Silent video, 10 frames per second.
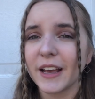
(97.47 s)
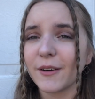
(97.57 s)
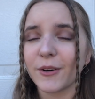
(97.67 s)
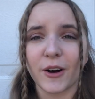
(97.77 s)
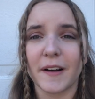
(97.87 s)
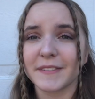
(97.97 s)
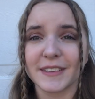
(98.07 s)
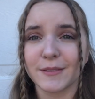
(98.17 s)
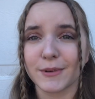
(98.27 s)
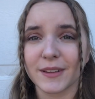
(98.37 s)
We'll have to
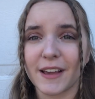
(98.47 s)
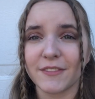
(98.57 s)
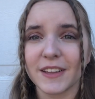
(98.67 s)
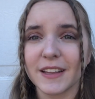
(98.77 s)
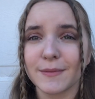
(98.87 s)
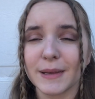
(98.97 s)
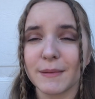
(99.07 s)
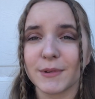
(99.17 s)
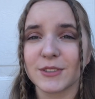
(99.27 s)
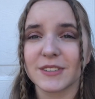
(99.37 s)
see where life leads me,
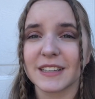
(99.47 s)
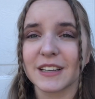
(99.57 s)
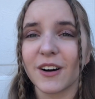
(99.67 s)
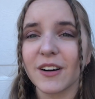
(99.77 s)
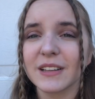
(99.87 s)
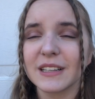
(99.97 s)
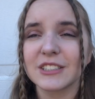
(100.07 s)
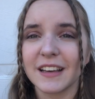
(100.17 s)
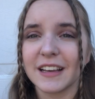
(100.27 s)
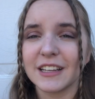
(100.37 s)
but just in
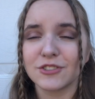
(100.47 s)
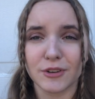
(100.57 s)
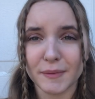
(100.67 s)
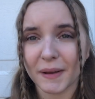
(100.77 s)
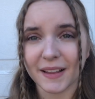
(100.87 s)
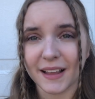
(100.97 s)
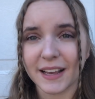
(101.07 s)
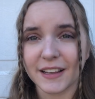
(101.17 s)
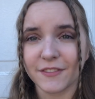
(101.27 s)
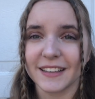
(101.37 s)
college, enjoying my
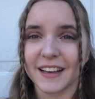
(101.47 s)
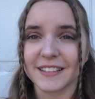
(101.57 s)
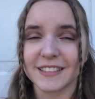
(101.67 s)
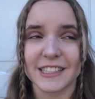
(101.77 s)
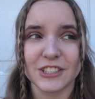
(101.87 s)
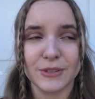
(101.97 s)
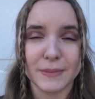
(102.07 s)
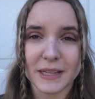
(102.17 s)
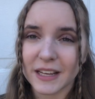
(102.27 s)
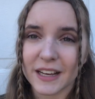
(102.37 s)
life as a digital
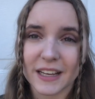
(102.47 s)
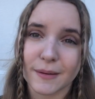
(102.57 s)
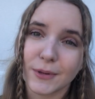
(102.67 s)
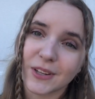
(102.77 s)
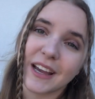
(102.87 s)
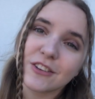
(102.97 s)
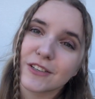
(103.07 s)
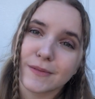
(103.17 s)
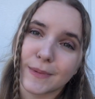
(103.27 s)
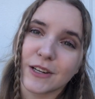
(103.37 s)
media and
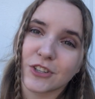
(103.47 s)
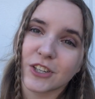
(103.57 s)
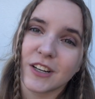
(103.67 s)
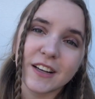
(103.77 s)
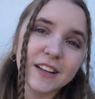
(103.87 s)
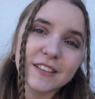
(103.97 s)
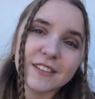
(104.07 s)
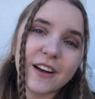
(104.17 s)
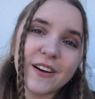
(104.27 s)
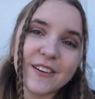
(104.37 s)
communications major.
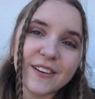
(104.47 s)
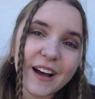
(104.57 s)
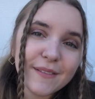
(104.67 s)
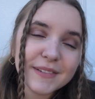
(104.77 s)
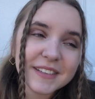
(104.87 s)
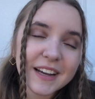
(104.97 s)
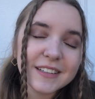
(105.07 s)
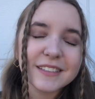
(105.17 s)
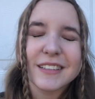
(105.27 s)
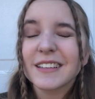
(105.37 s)
So I'm
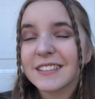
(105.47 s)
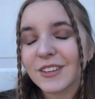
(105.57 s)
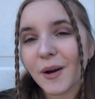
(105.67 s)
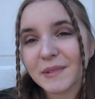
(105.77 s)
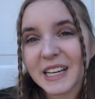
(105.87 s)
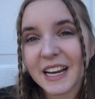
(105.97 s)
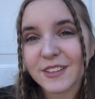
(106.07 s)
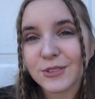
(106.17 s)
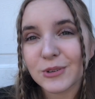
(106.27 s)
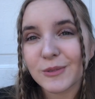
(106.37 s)
excited to not be in high
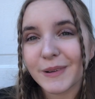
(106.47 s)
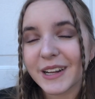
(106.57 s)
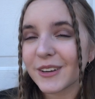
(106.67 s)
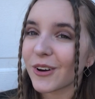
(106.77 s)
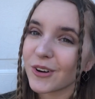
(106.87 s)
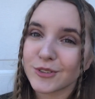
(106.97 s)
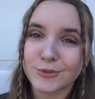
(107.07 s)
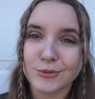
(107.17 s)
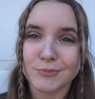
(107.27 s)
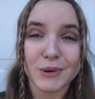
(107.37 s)
school, but I know college
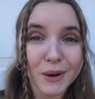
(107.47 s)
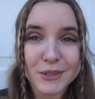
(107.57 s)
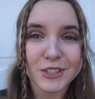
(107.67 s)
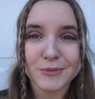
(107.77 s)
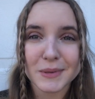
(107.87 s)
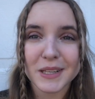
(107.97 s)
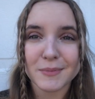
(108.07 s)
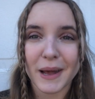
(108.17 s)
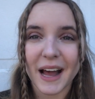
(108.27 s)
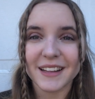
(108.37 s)
will probably just be as
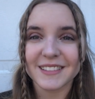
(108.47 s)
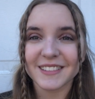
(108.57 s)
bad.